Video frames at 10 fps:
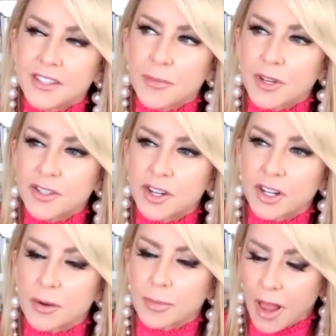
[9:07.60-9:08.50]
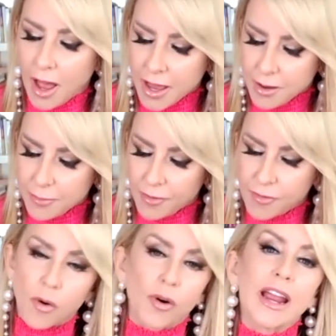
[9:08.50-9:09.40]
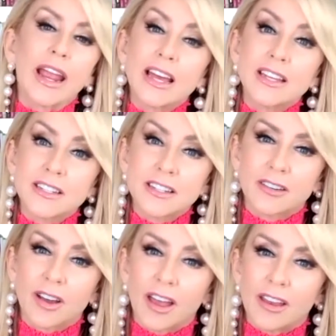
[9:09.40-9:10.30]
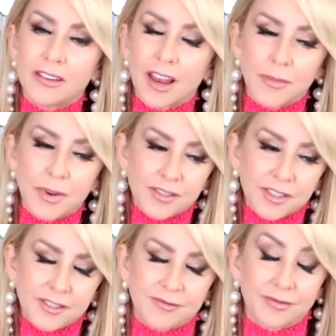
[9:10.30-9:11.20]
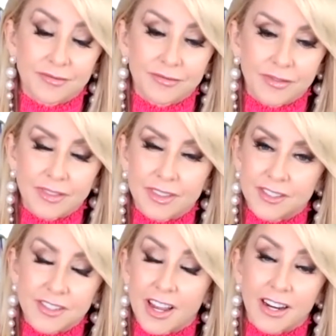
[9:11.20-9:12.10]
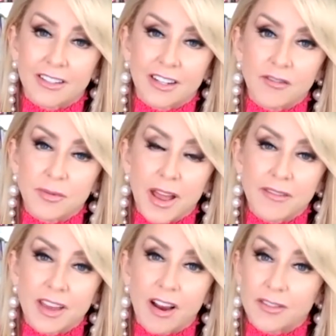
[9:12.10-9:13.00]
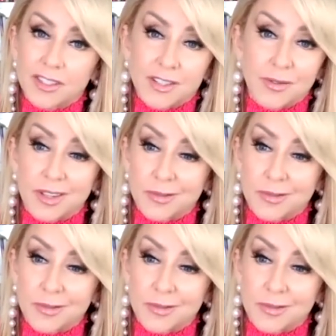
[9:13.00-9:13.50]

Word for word: I love she that could apply beforehand. And I mean, if she's just not comfortable having that yeah. conversation with